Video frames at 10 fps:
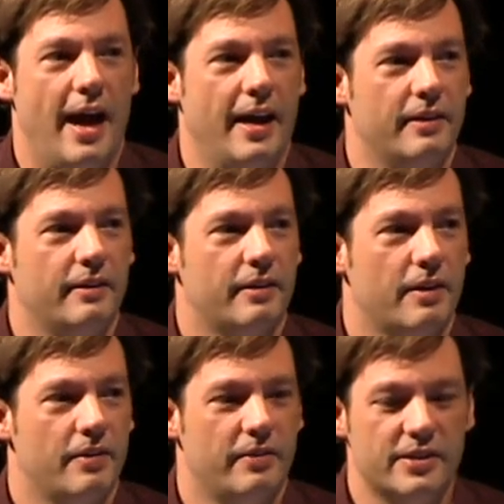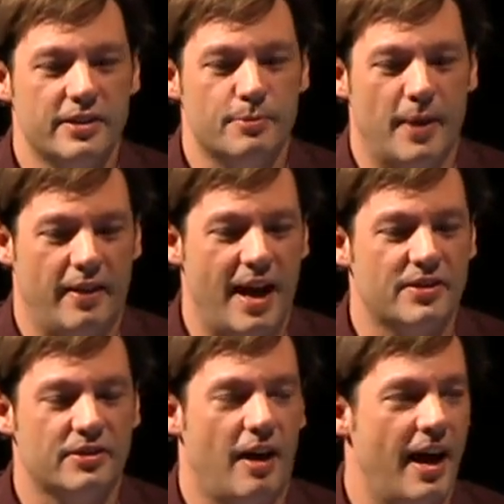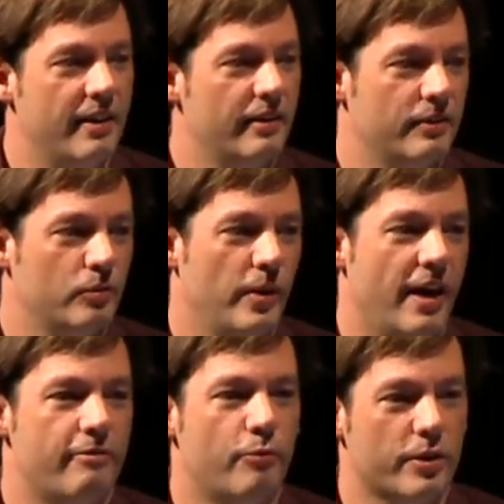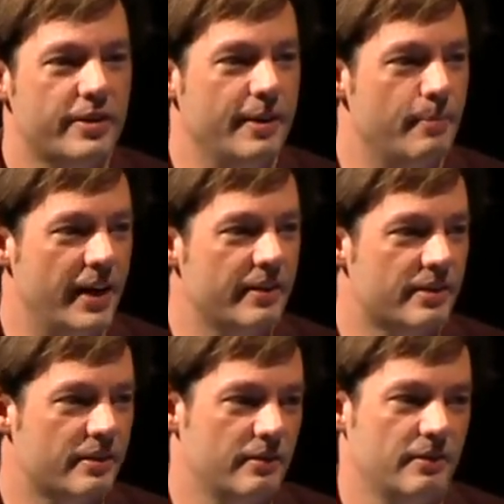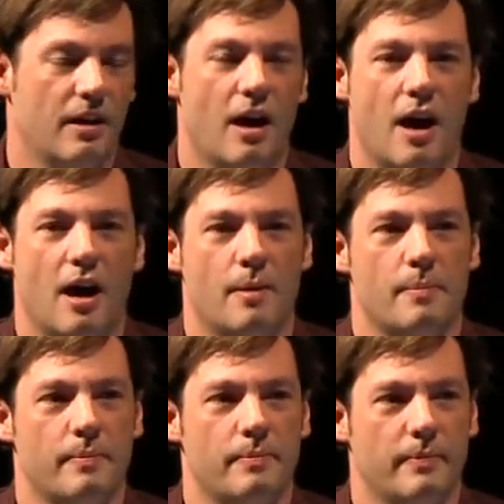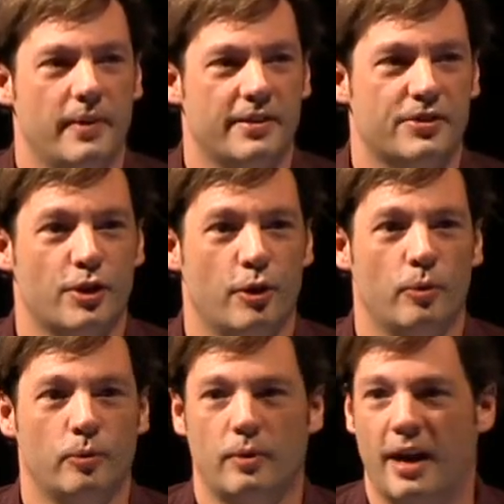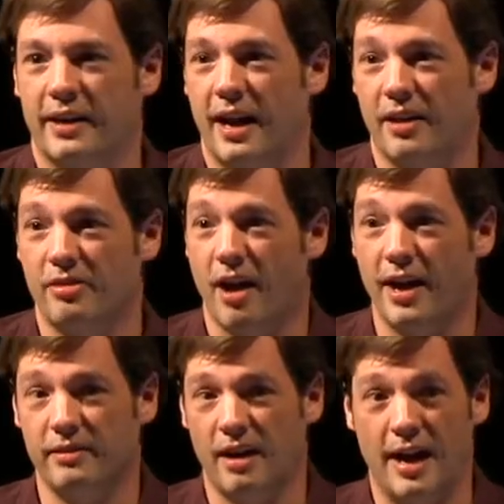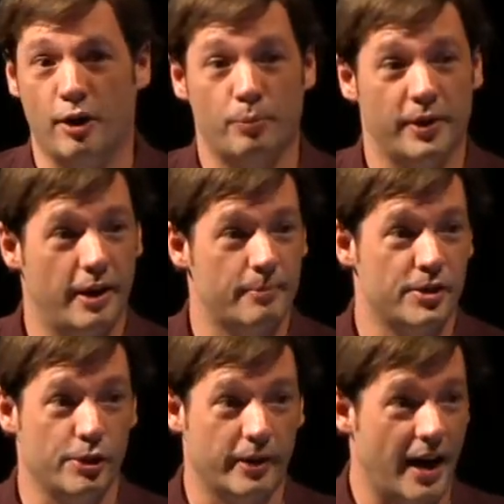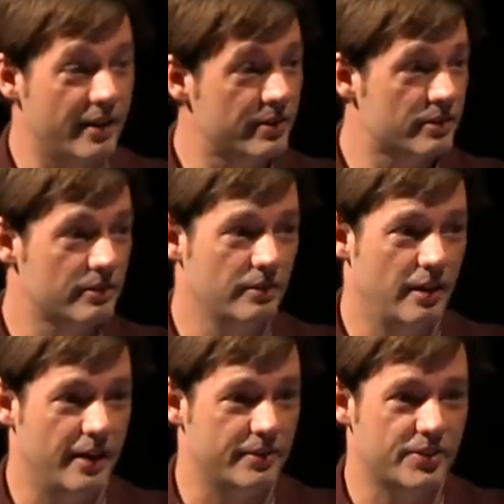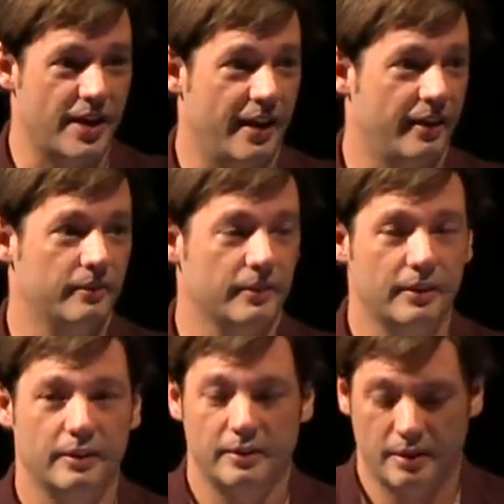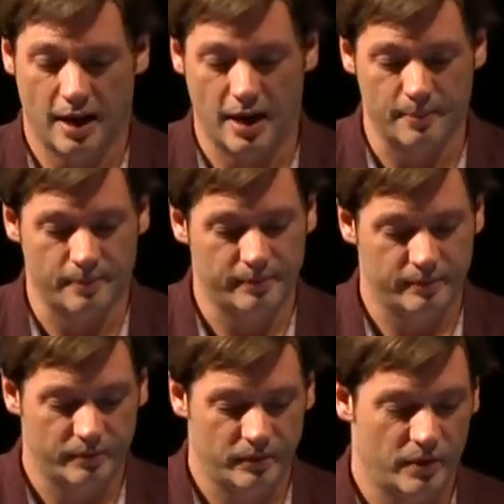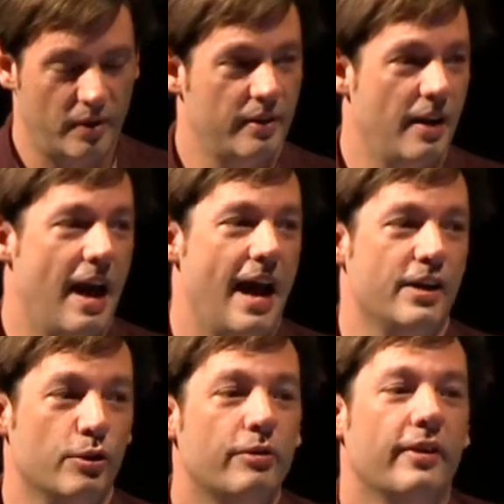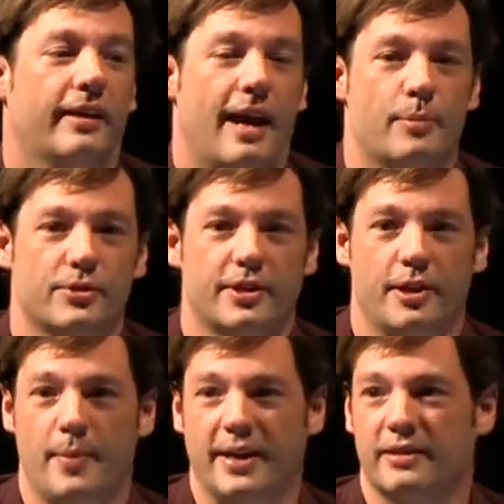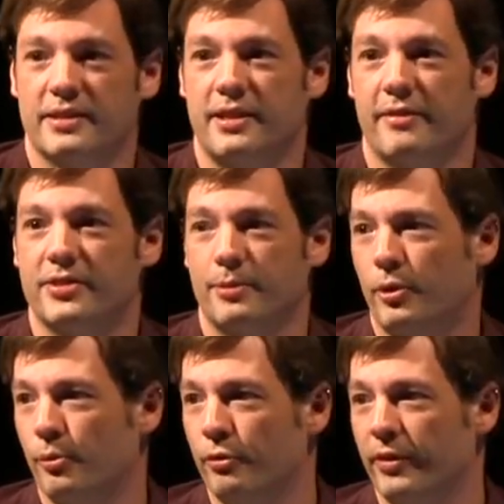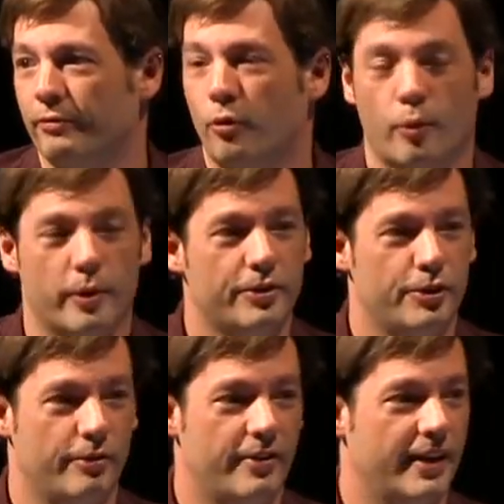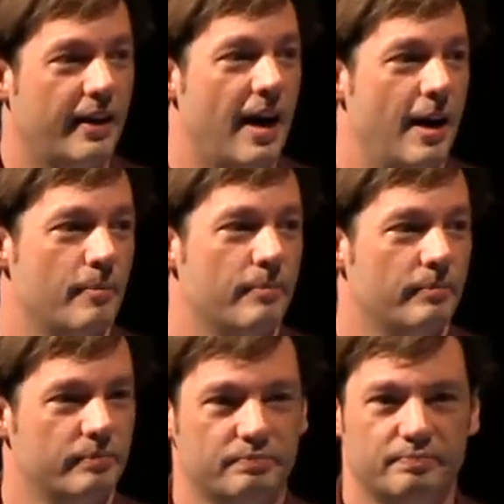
And this is my last slide. We have 14 minutes. Um, and so I kind of thought I'd open it up to you guys and say, um, how do you think Apple's going to make this stuff simpler moving forward? Do you think I'm